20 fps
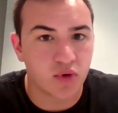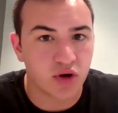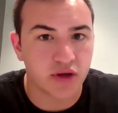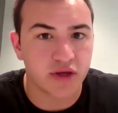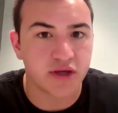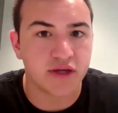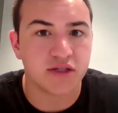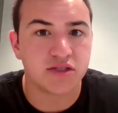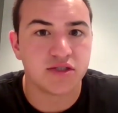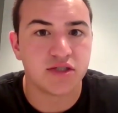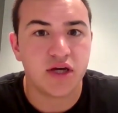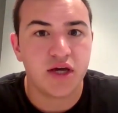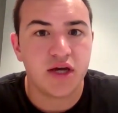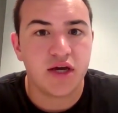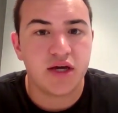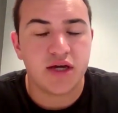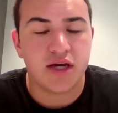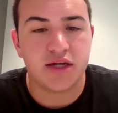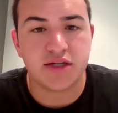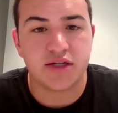
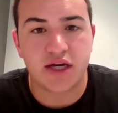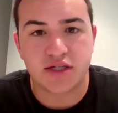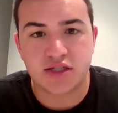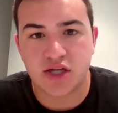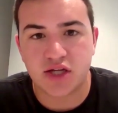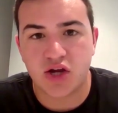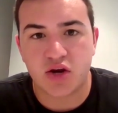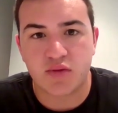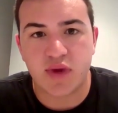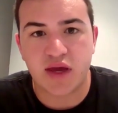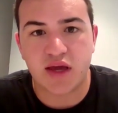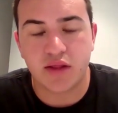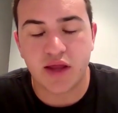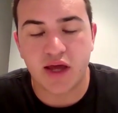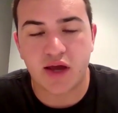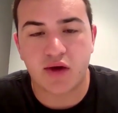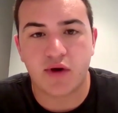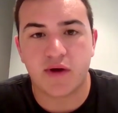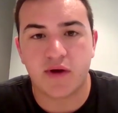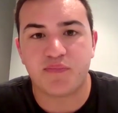markets. And that's how you're going to make it
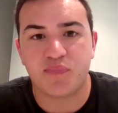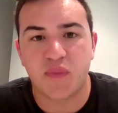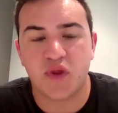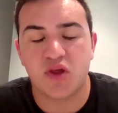liquid.